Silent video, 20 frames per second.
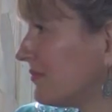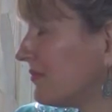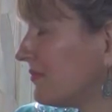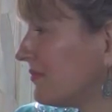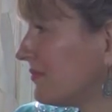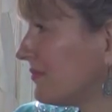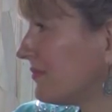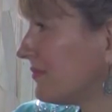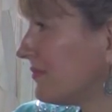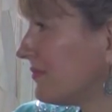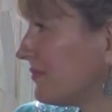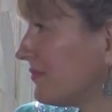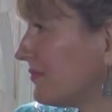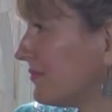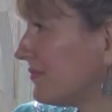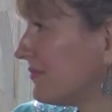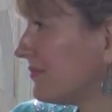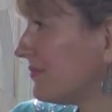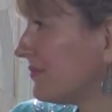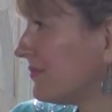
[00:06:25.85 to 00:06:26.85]

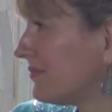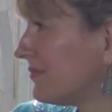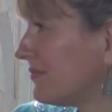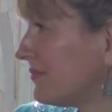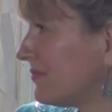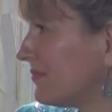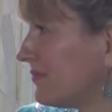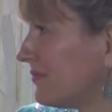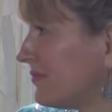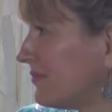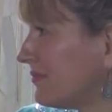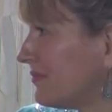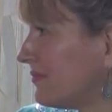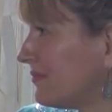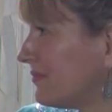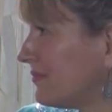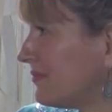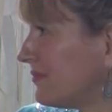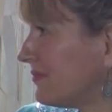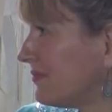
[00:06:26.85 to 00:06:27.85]

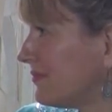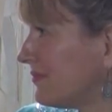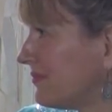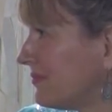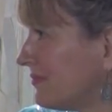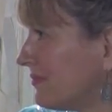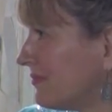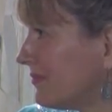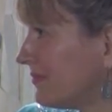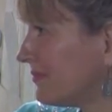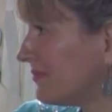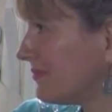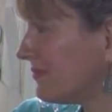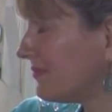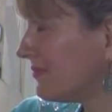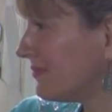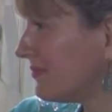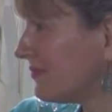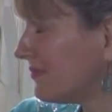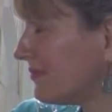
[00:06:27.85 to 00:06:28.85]

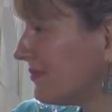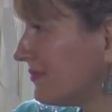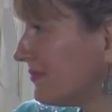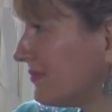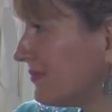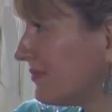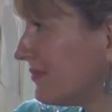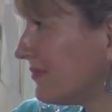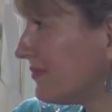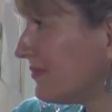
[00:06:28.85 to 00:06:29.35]
No words are spoken by the person on screen.